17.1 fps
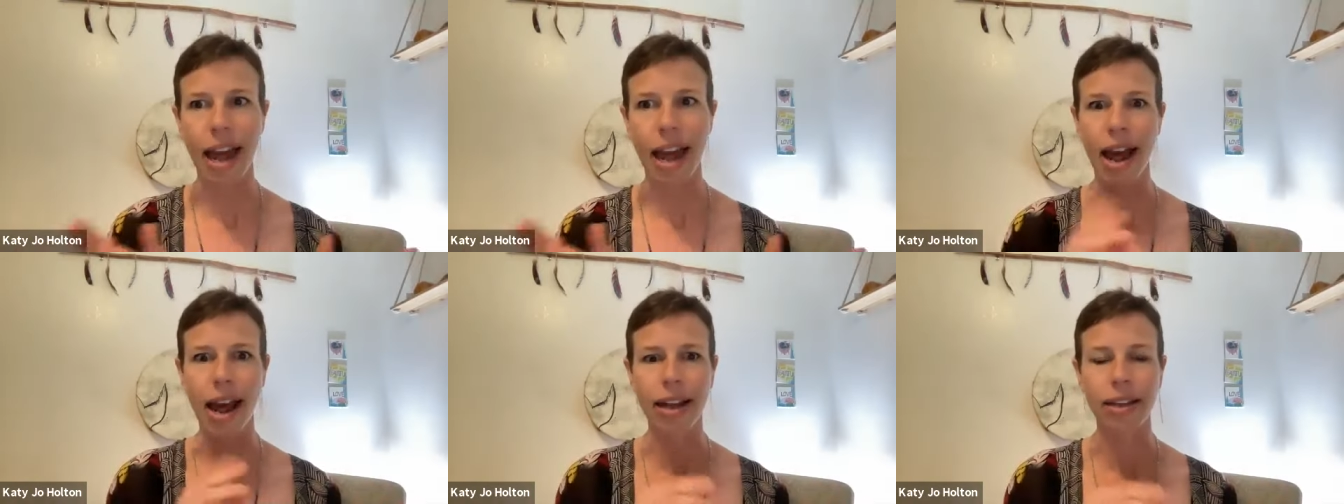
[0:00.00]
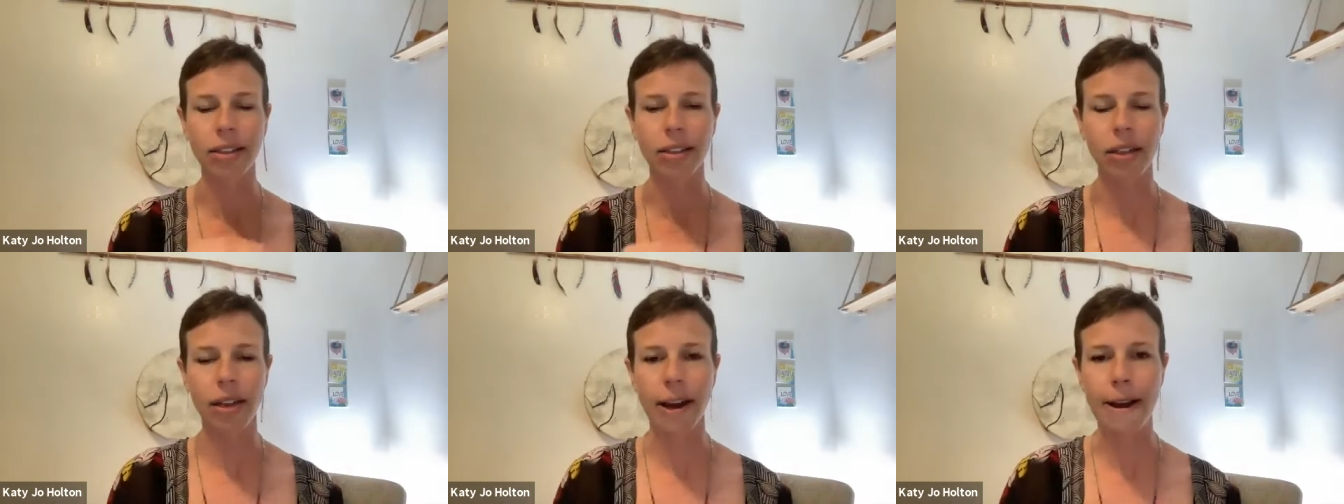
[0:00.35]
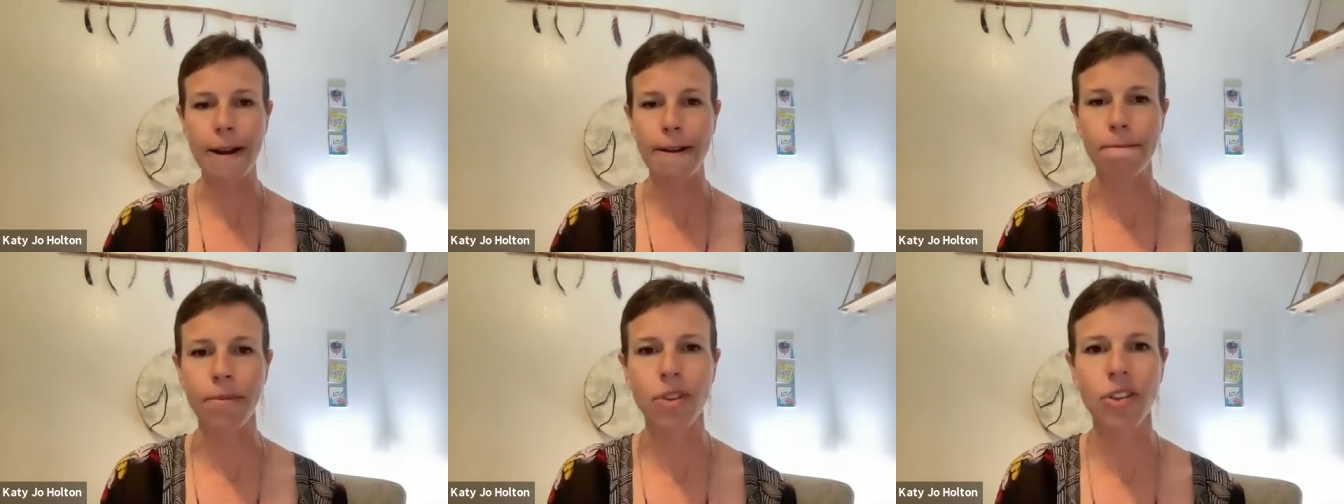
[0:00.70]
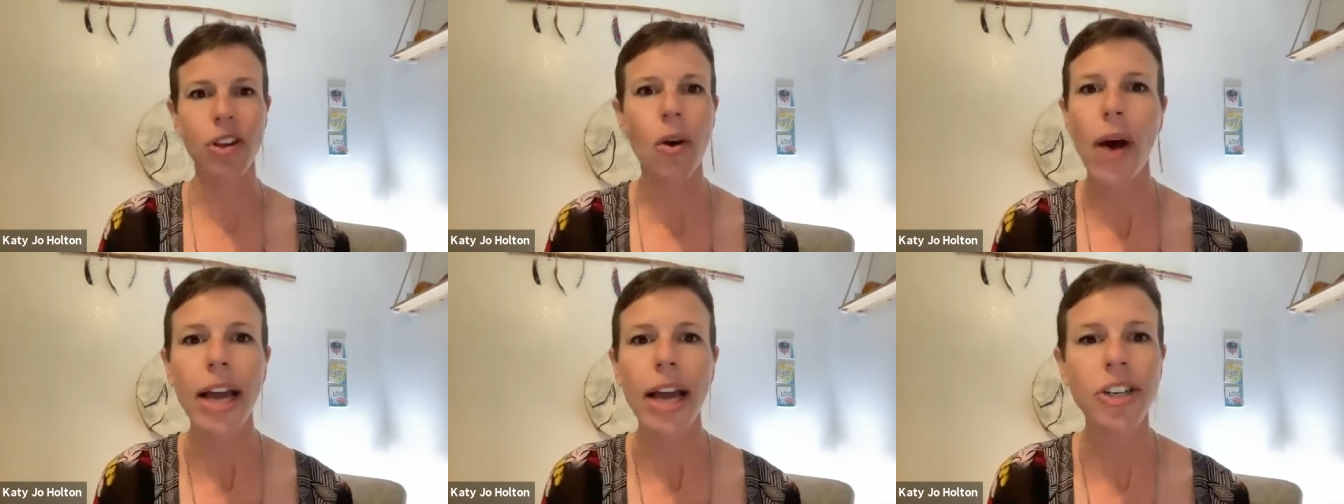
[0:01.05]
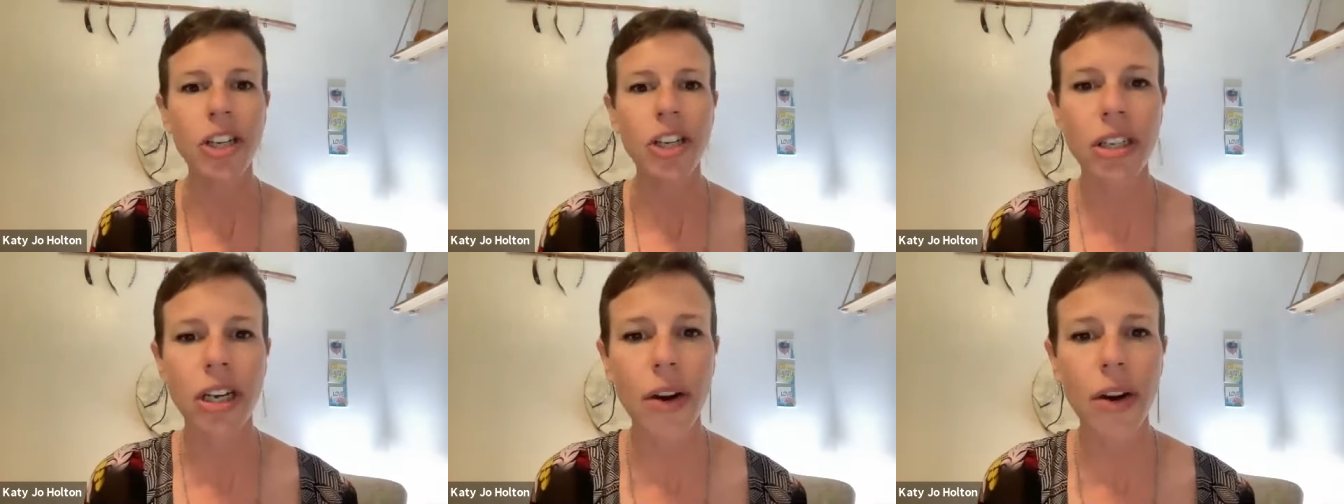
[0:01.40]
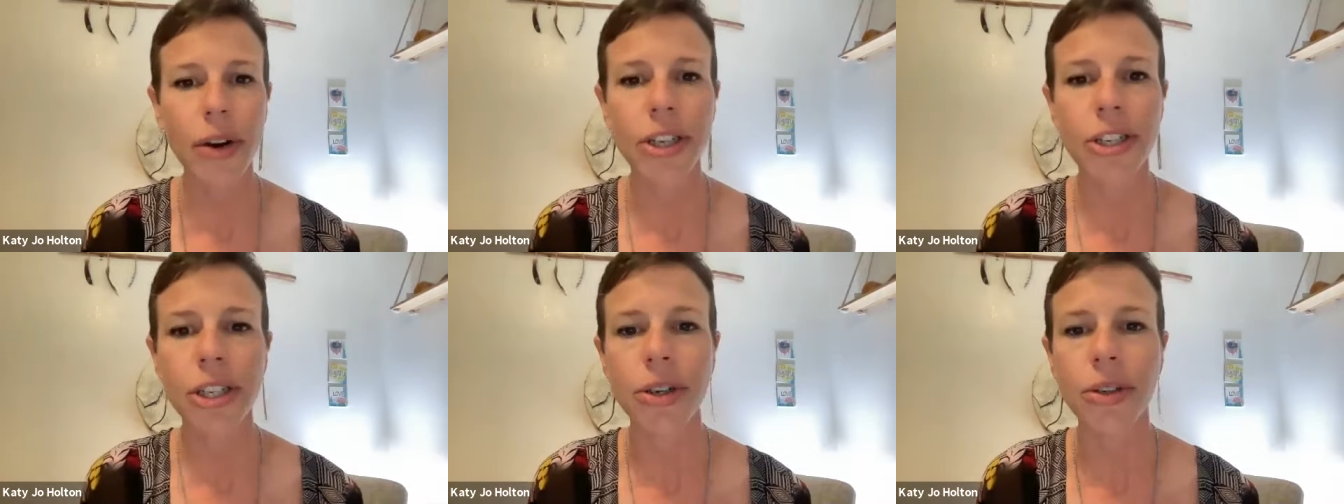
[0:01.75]
And um, so I just
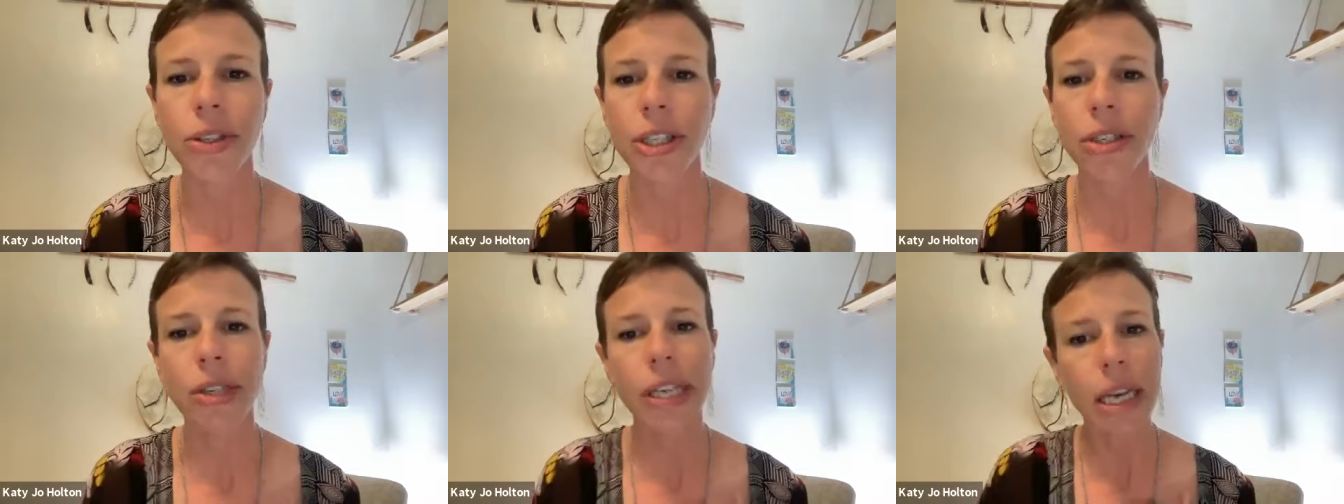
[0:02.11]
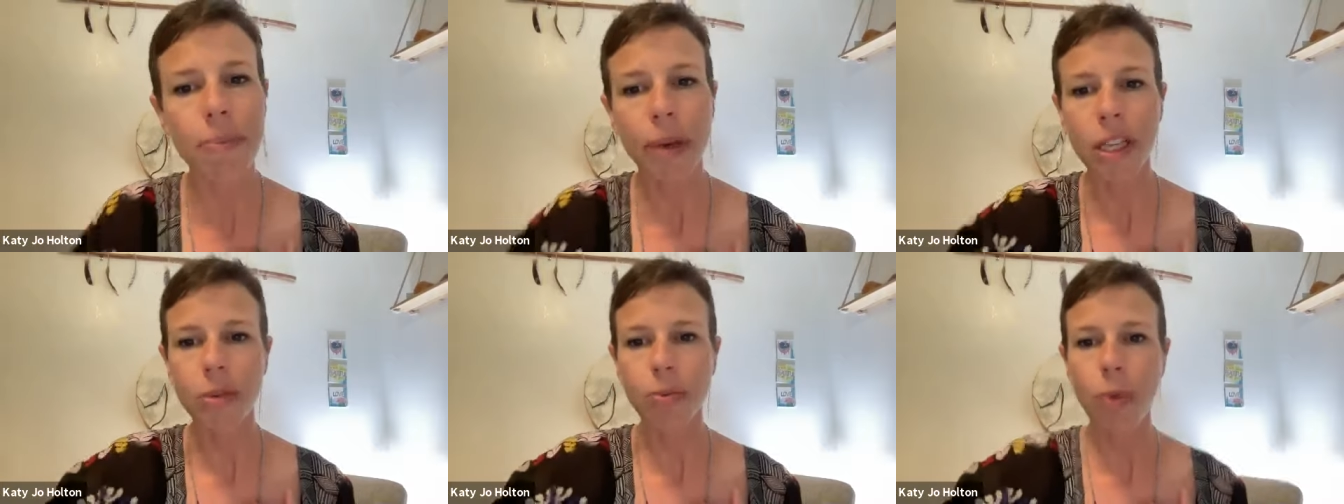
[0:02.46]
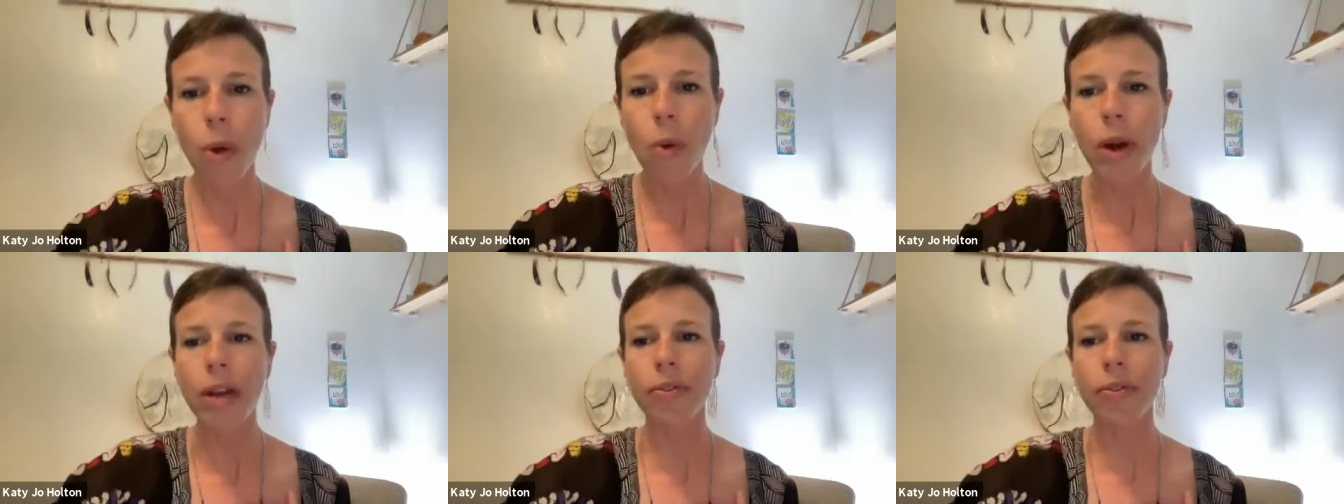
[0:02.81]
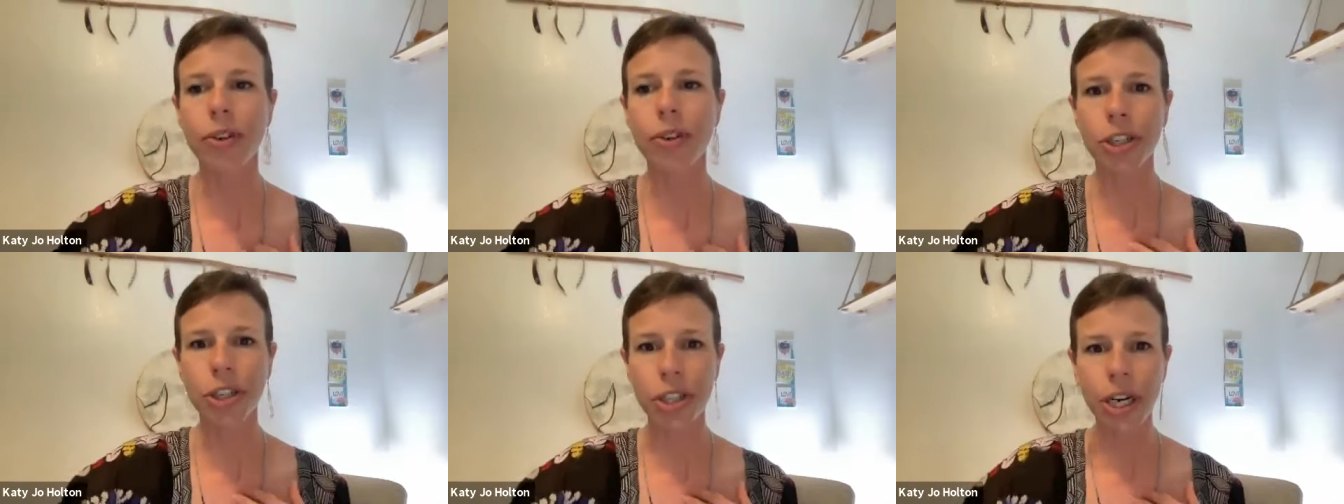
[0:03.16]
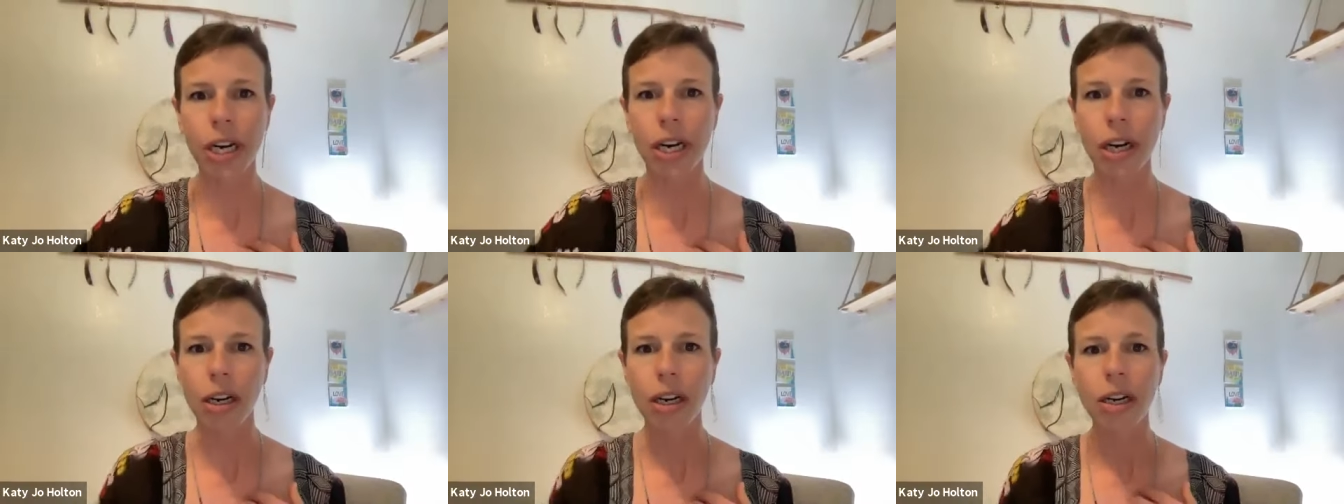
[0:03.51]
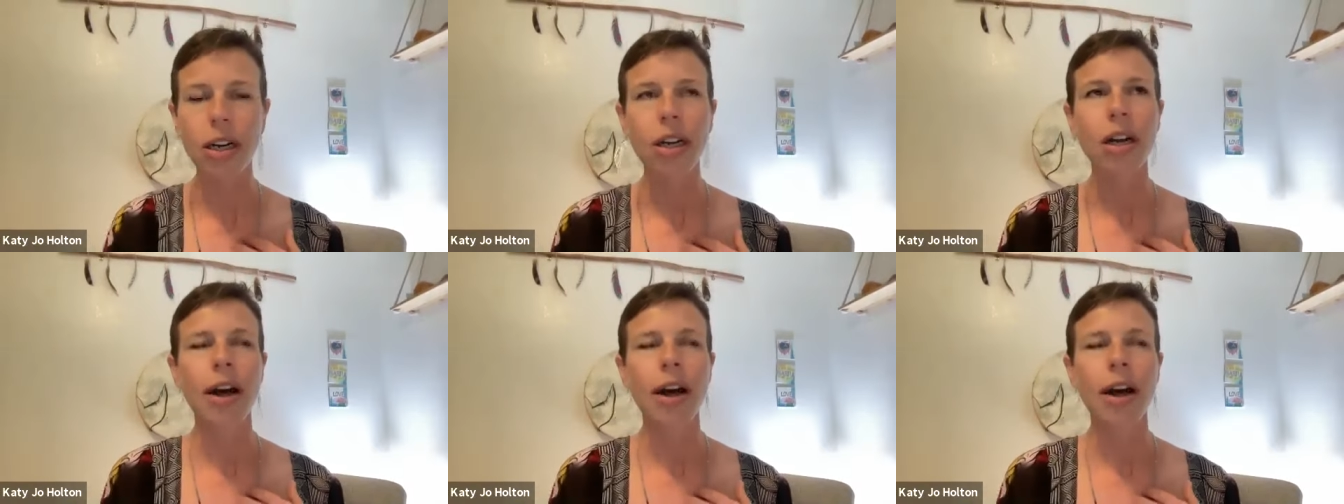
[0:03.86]
encourage you to keep exploring for sure,